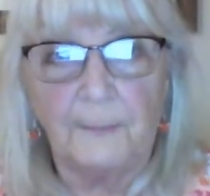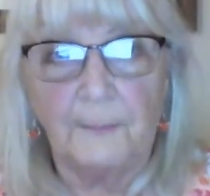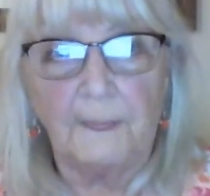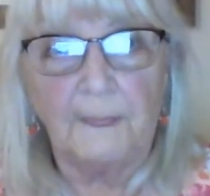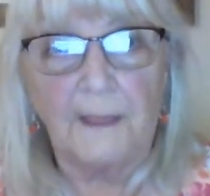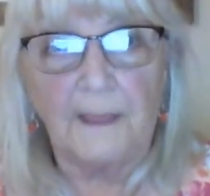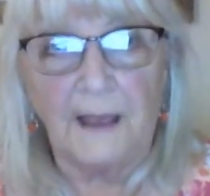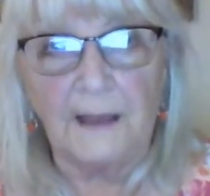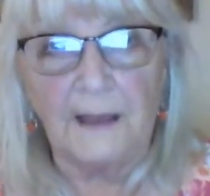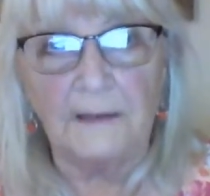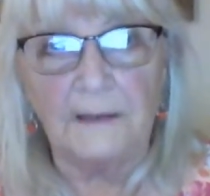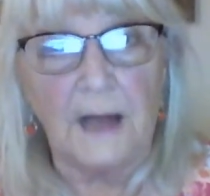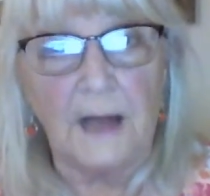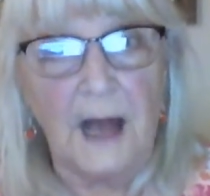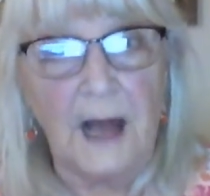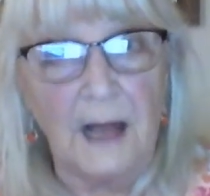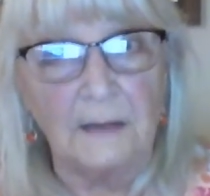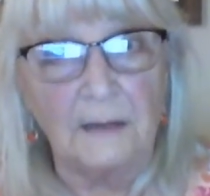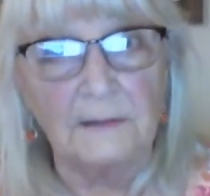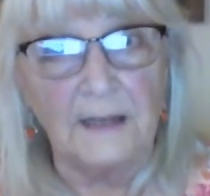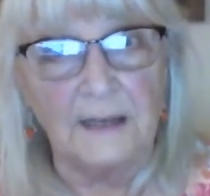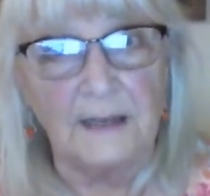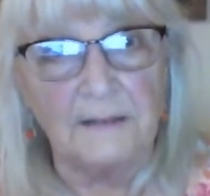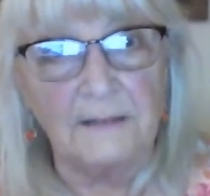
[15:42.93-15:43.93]
And I'll
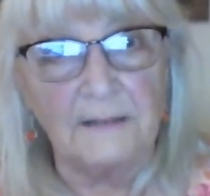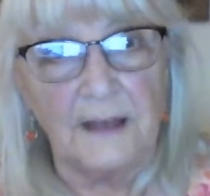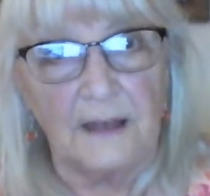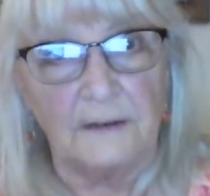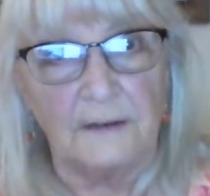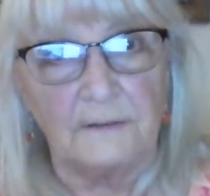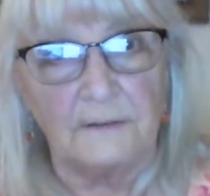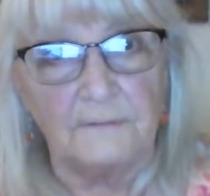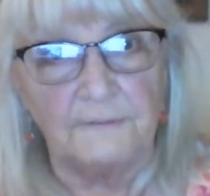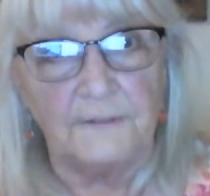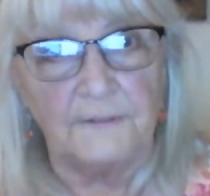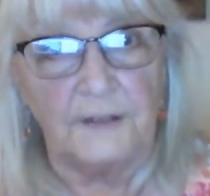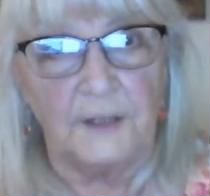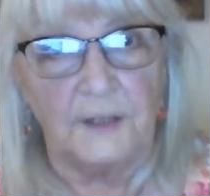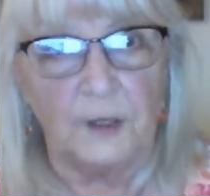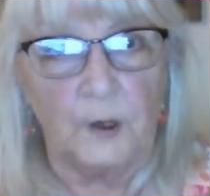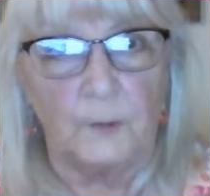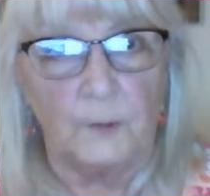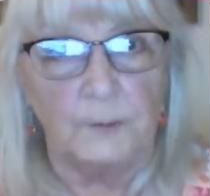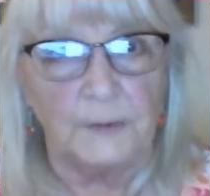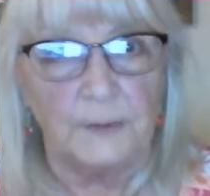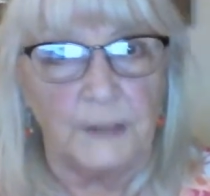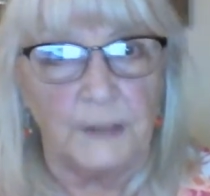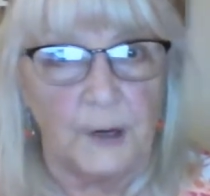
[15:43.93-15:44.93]
link that video
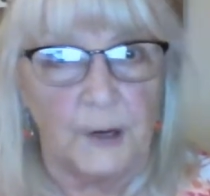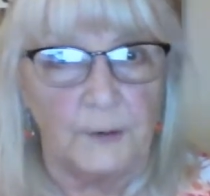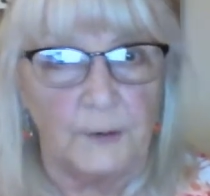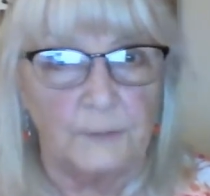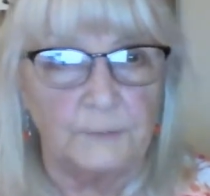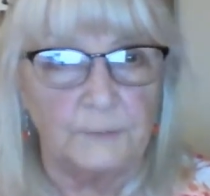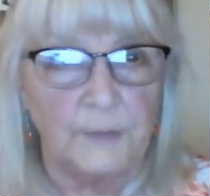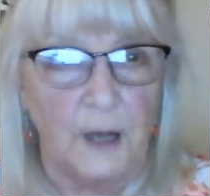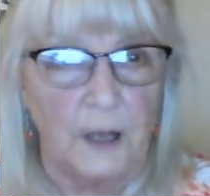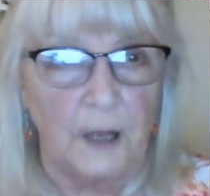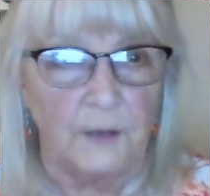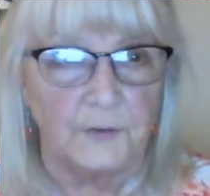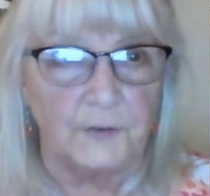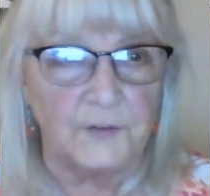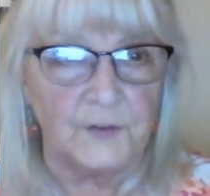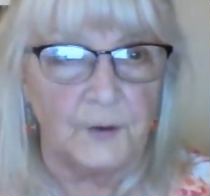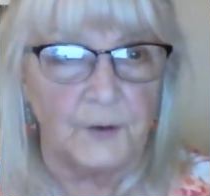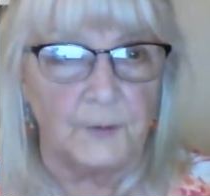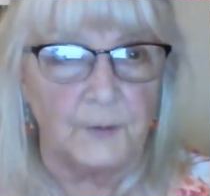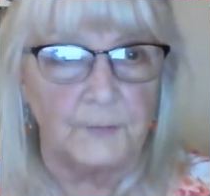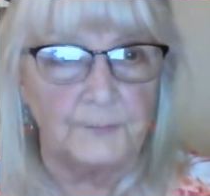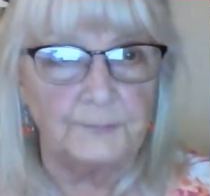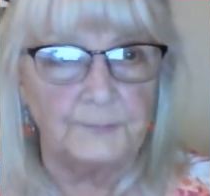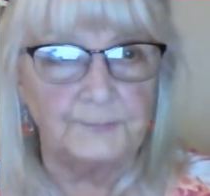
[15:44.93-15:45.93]
below
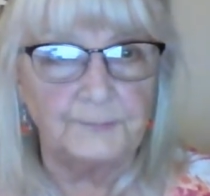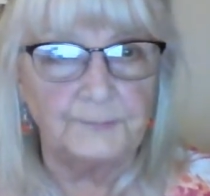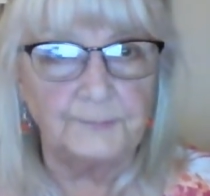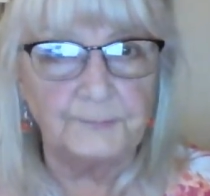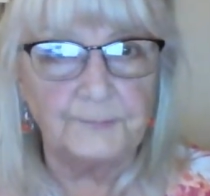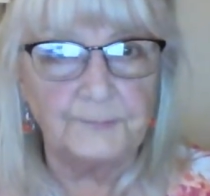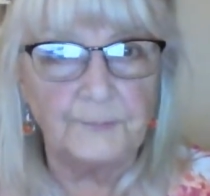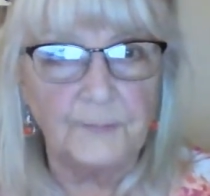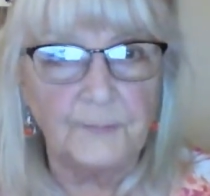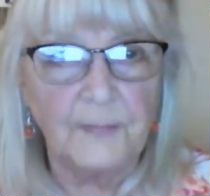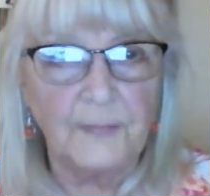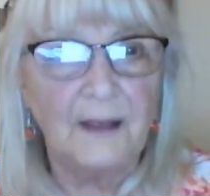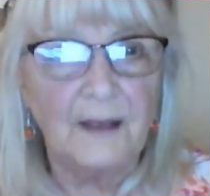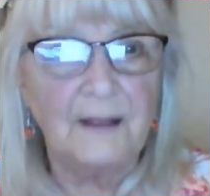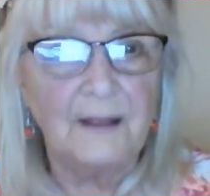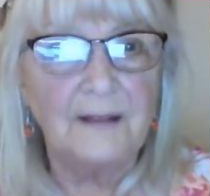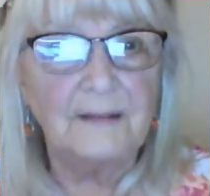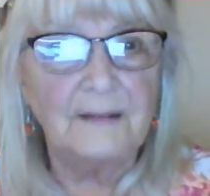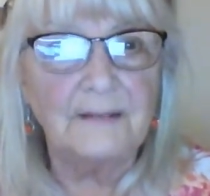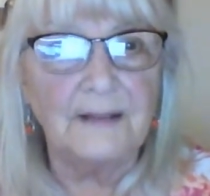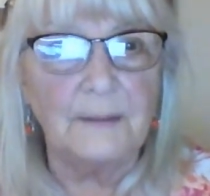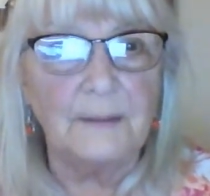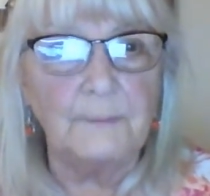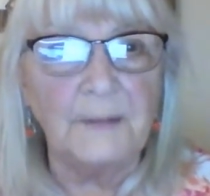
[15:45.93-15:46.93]
also.
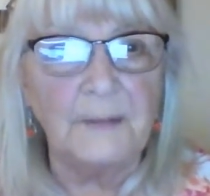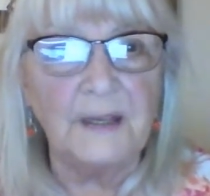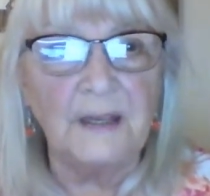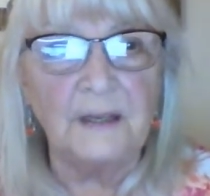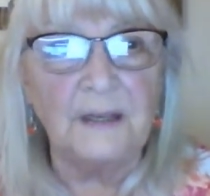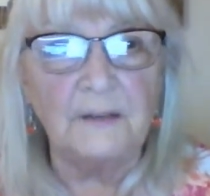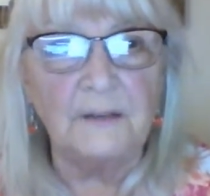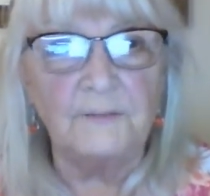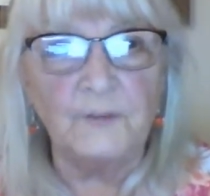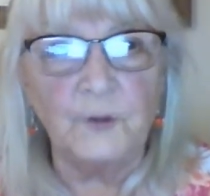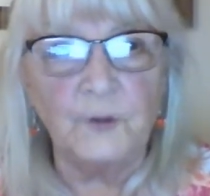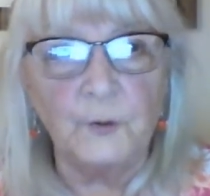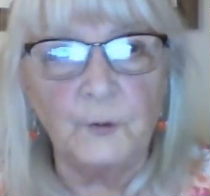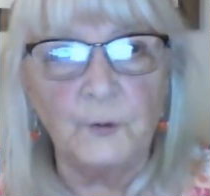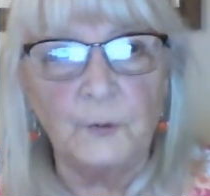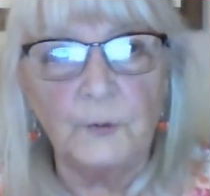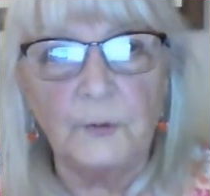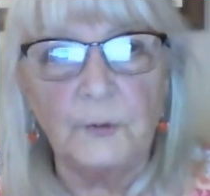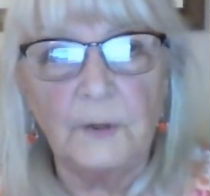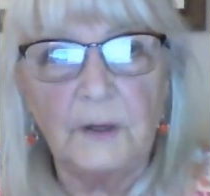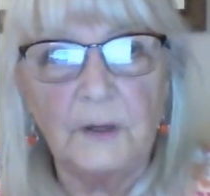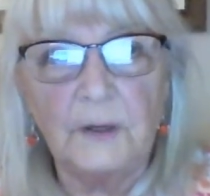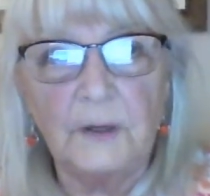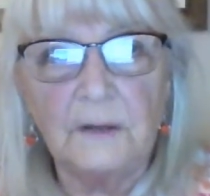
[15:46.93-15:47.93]
Let me give
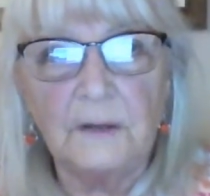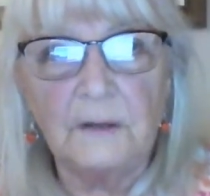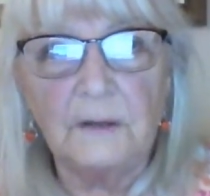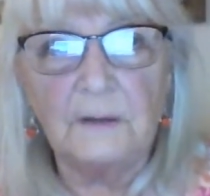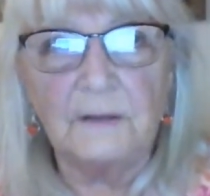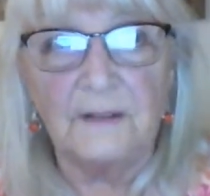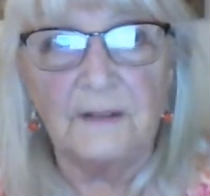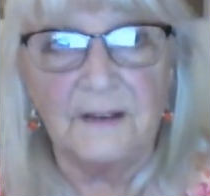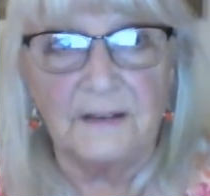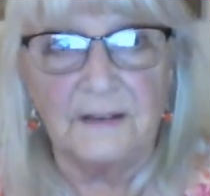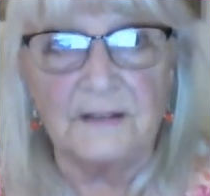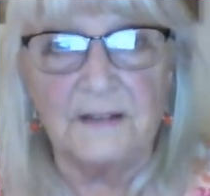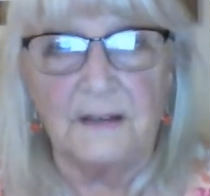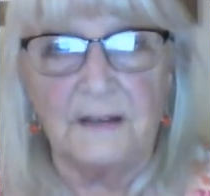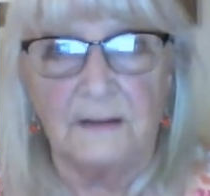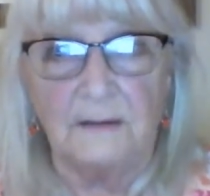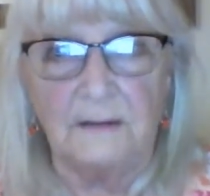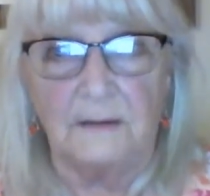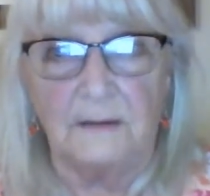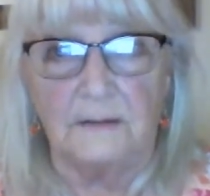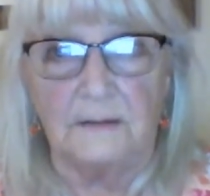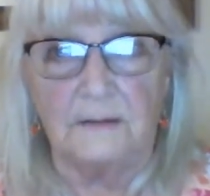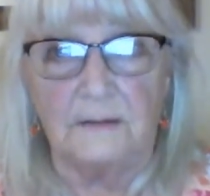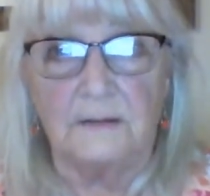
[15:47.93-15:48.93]
you this
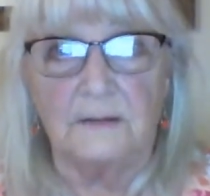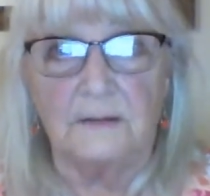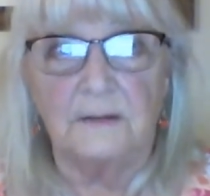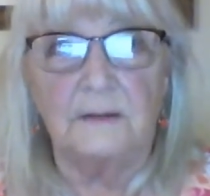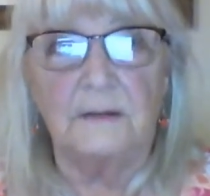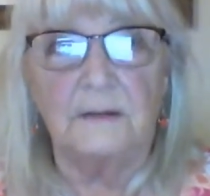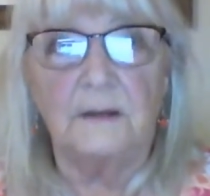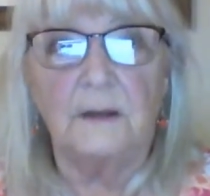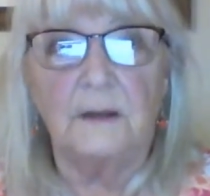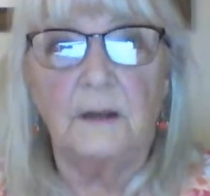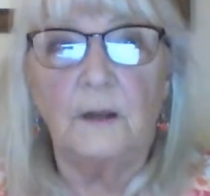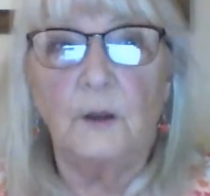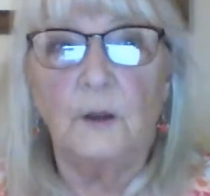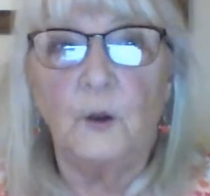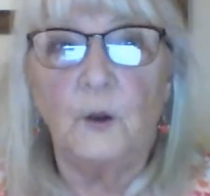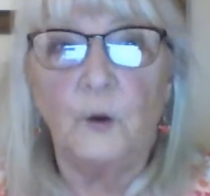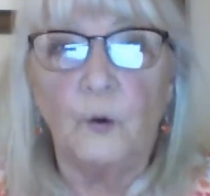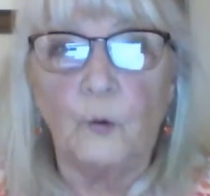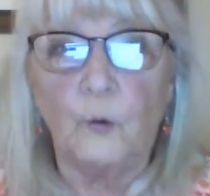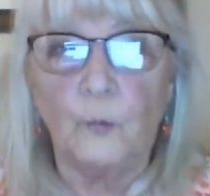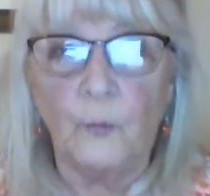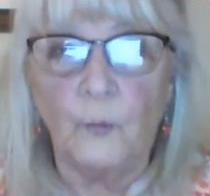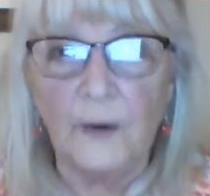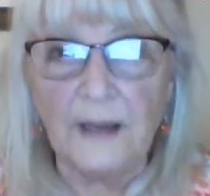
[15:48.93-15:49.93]
hint.
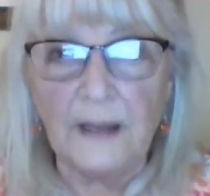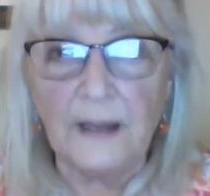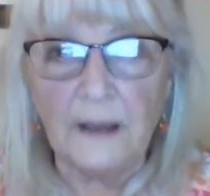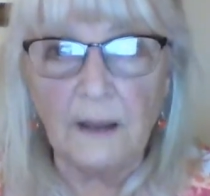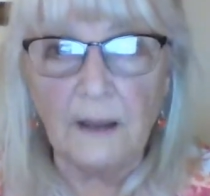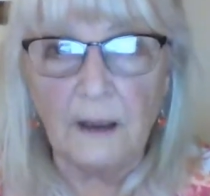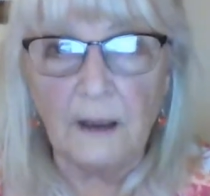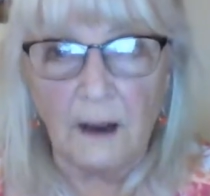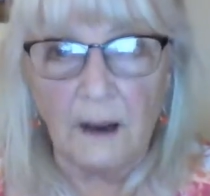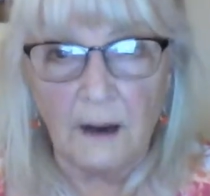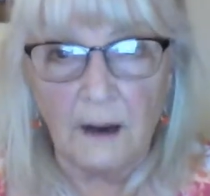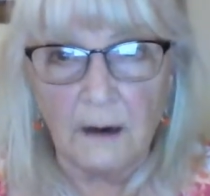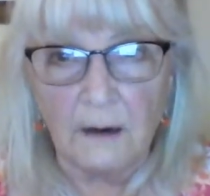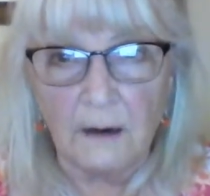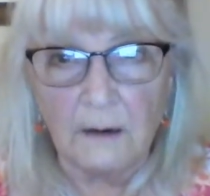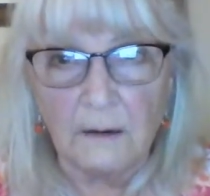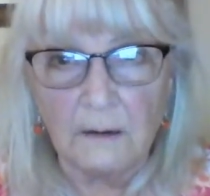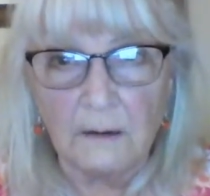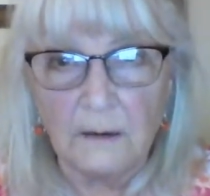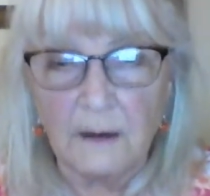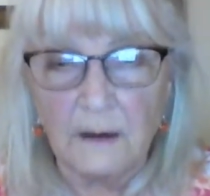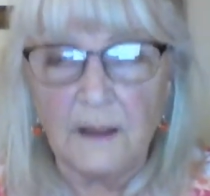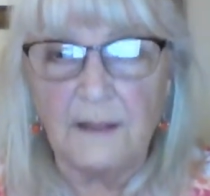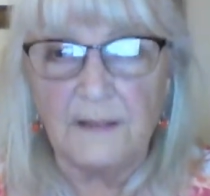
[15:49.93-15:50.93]
We
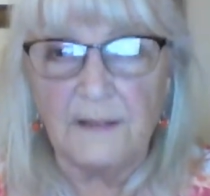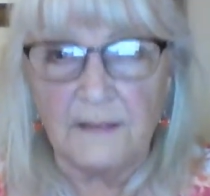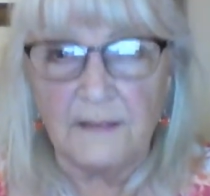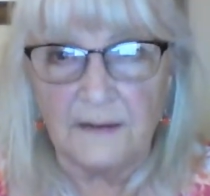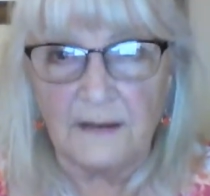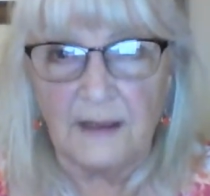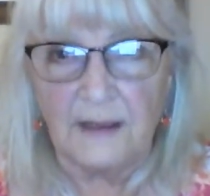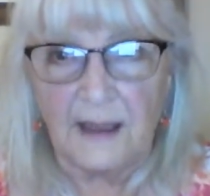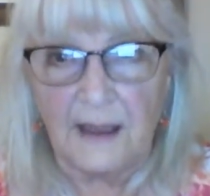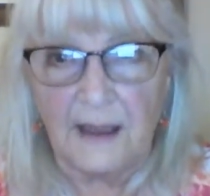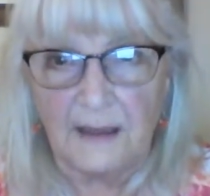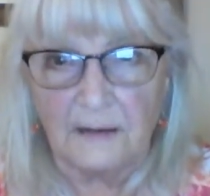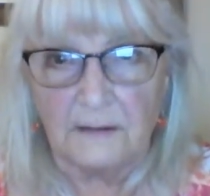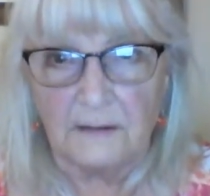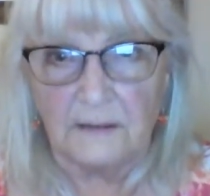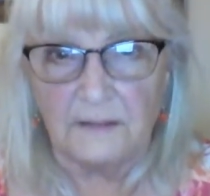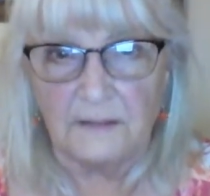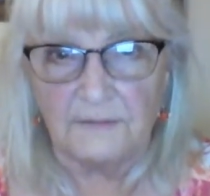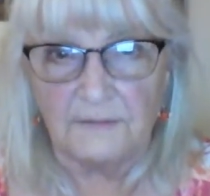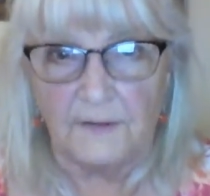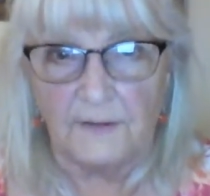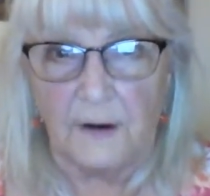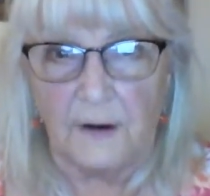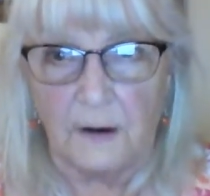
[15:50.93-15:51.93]
are the ant
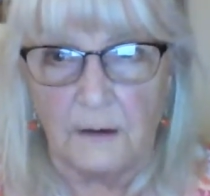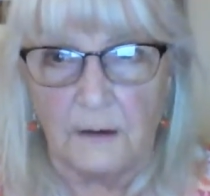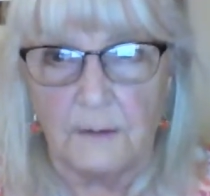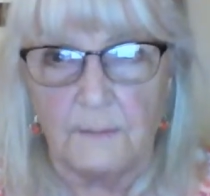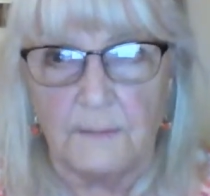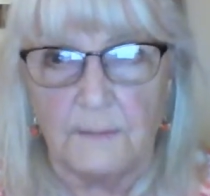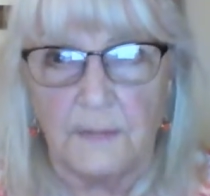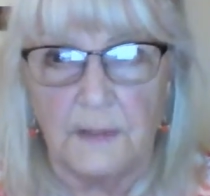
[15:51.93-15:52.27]
farm.